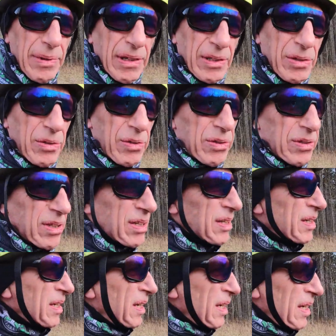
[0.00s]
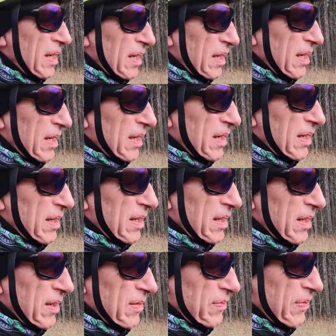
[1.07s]
a bit cold.
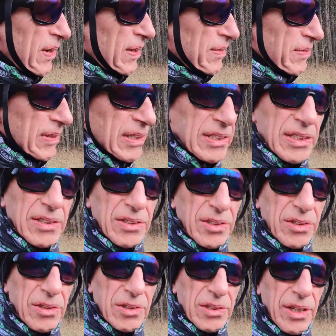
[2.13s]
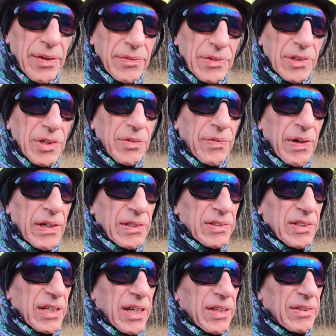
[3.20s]
You don't find it with this because, of course, you have your two
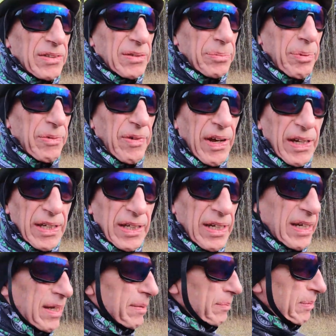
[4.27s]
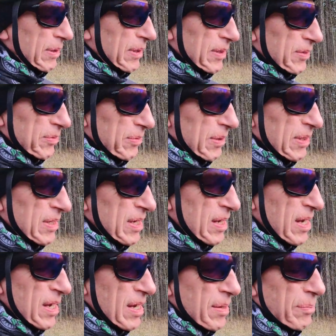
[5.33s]
fingers together providing heat, but this one.
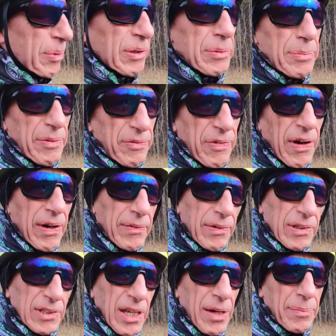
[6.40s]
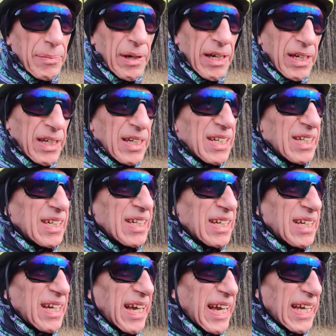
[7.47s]
But to be fair, I've also had my
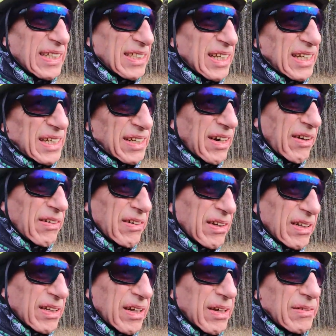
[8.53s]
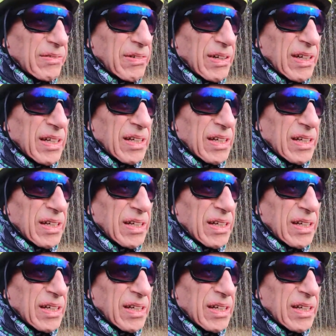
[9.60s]
hands in and out of the glove.